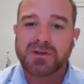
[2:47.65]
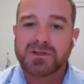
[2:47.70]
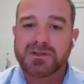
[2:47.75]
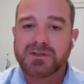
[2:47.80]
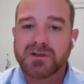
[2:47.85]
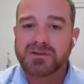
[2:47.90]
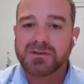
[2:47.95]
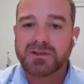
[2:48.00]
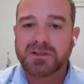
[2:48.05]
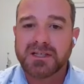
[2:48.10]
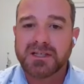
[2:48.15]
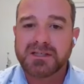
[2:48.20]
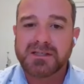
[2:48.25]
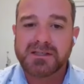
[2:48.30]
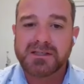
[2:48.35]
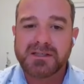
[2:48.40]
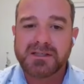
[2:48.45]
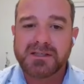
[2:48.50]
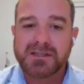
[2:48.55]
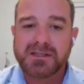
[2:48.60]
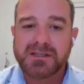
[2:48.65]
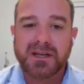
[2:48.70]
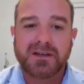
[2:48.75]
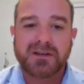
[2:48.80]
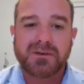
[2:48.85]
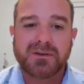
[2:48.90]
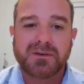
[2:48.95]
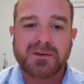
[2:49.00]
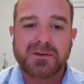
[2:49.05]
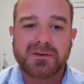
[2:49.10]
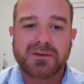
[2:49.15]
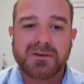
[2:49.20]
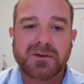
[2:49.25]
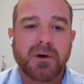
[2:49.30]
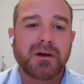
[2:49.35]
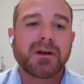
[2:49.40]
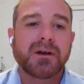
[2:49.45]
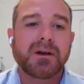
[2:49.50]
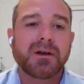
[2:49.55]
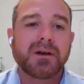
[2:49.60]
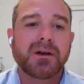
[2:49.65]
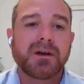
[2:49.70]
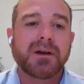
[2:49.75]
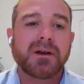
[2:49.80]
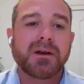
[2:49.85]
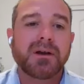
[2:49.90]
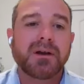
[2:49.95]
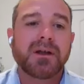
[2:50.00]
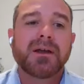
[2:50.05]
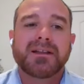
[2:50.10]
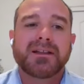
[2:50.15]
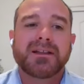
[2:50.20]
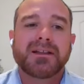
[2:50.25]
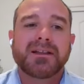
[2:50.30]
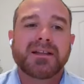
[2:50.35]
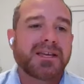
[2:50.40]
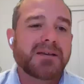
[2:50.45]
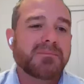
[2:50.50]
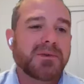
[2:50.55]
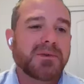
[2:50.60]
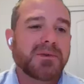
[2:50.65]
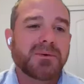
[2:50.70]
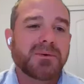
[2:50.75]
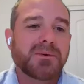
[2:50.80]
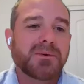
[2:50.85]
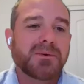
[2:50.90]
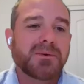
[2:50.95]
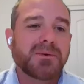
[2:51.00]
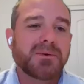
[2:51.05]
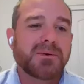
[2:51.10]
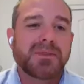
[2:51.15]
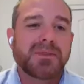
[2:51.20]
your social distancing and doing your part, and let's keep doing that.